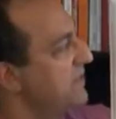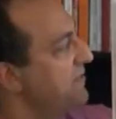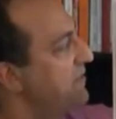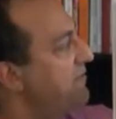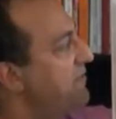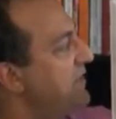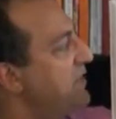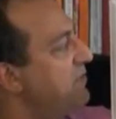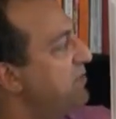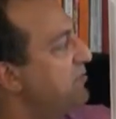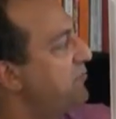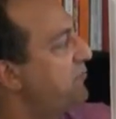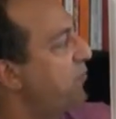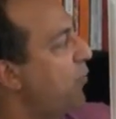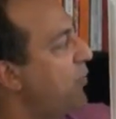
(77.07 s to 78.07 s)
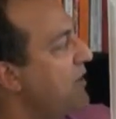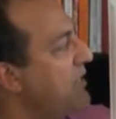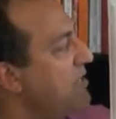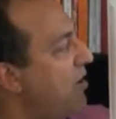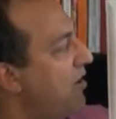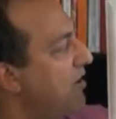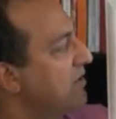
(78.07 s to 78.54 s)
The field is 40
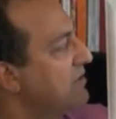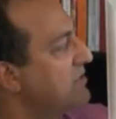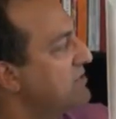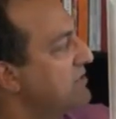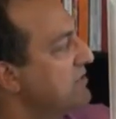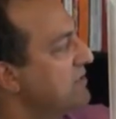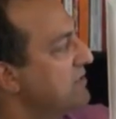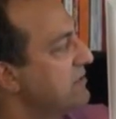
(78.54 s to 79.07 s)
yards